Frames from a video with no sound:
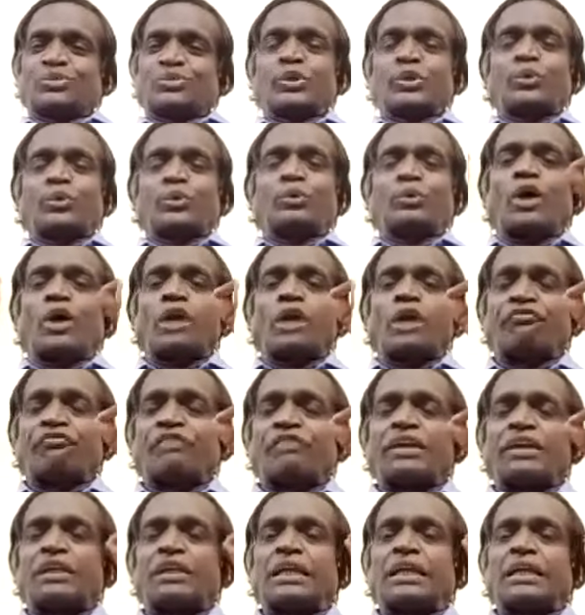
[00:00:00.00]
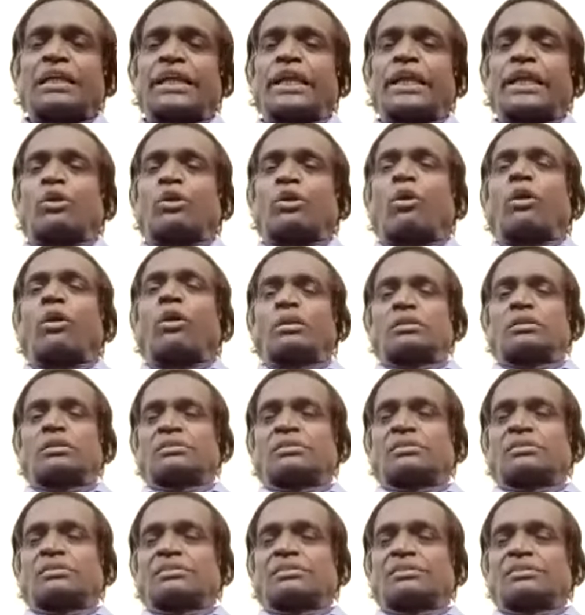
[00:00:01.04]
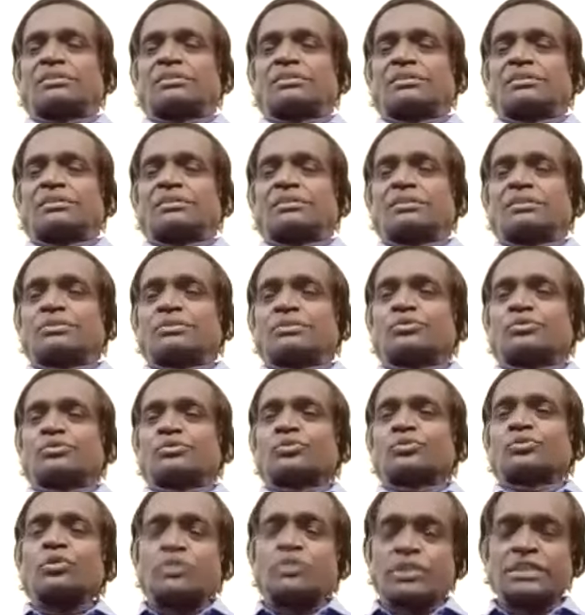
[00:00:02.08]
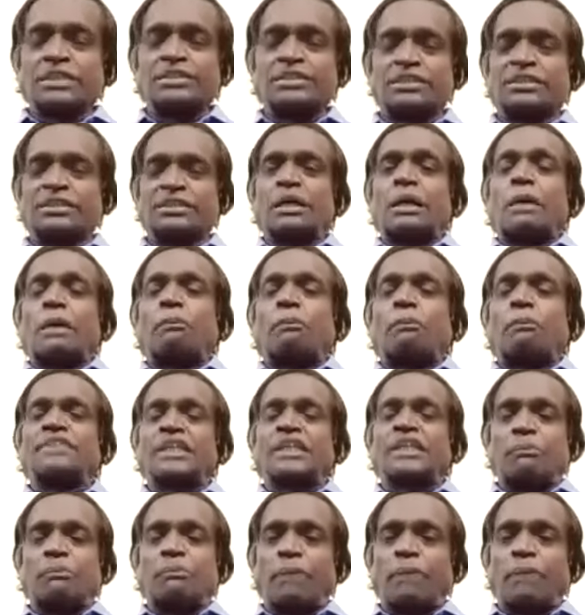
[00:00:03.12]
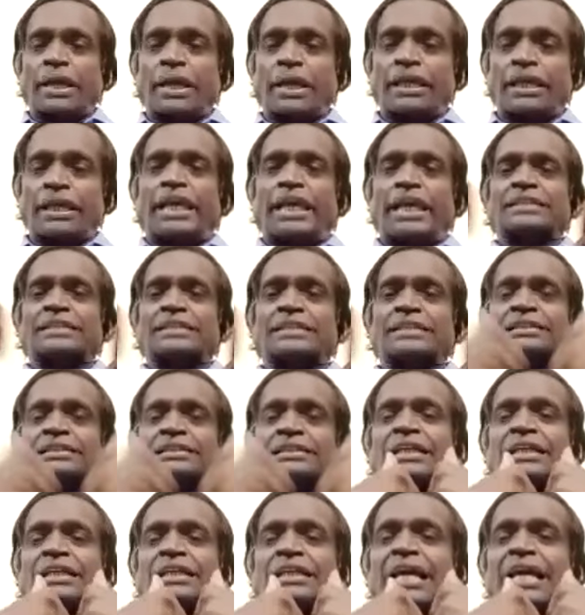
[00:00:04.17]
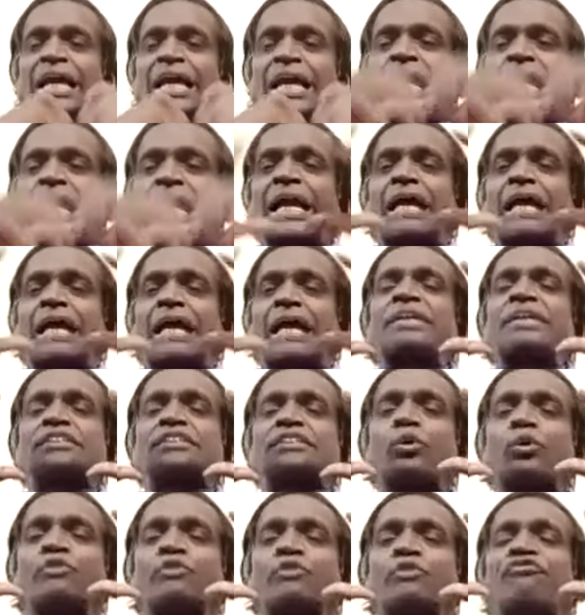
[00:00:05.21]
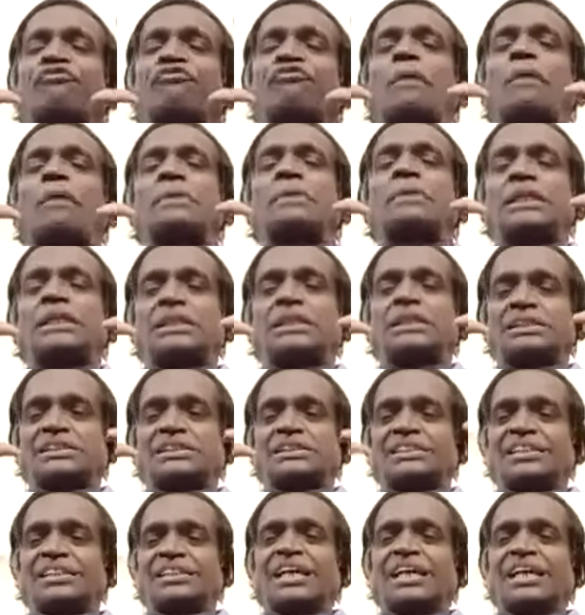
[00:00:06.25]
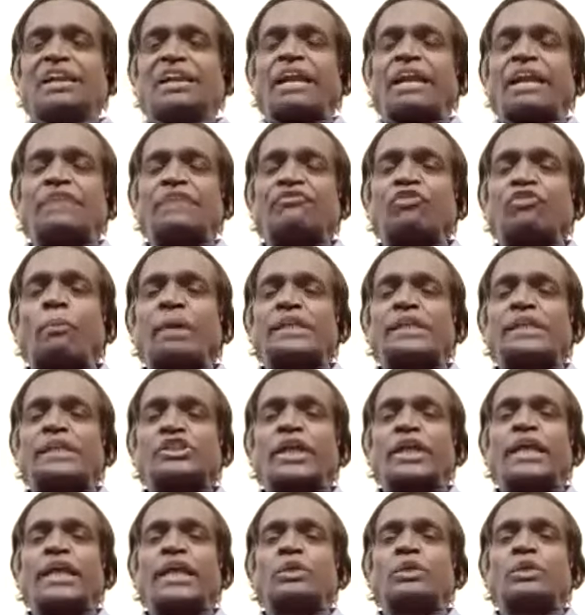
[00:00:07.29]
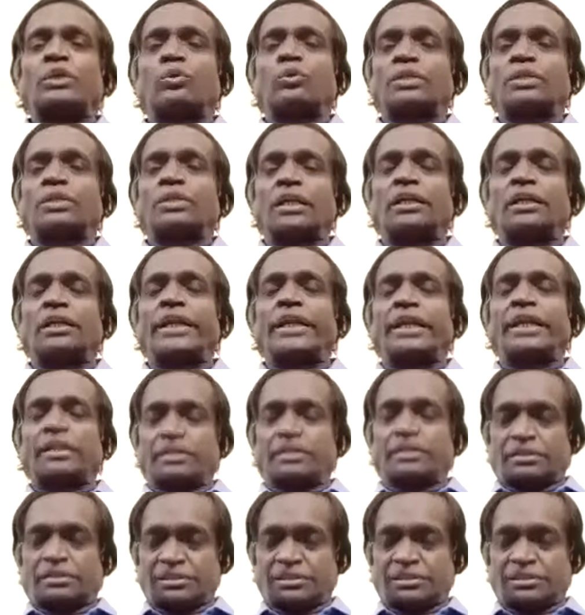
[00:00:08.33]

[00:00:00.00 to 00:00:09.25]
So you will not feel guilty at all. So this, plus in my case, I have a very supportive family, right from my childhood till date.